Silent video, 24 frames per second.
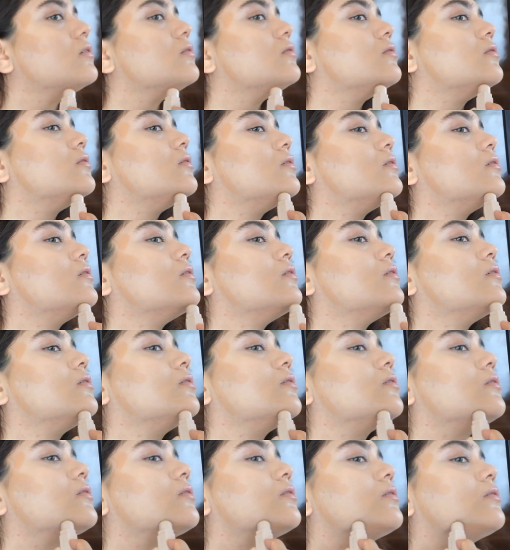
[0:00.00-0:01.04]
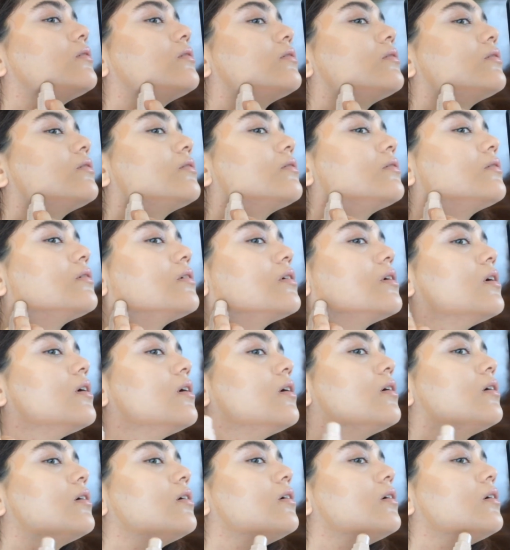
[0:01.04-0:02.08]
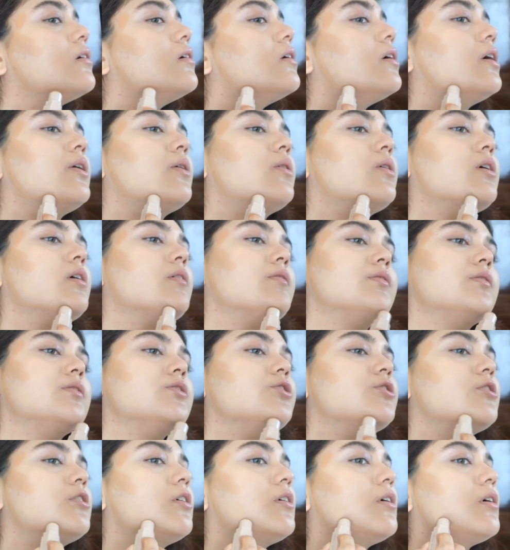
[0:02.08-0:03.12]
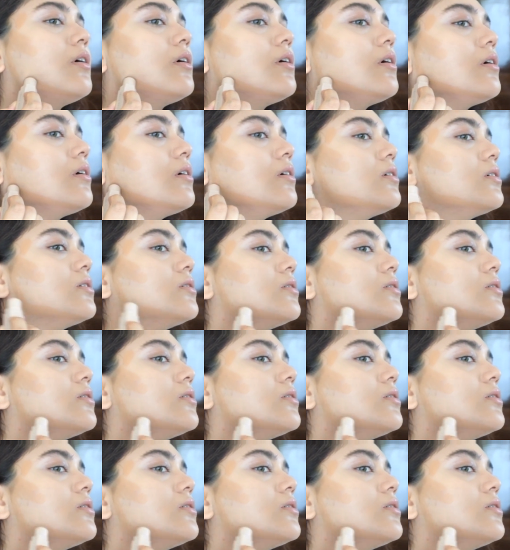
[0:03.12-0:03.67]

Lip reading: And then I don't have a jaw,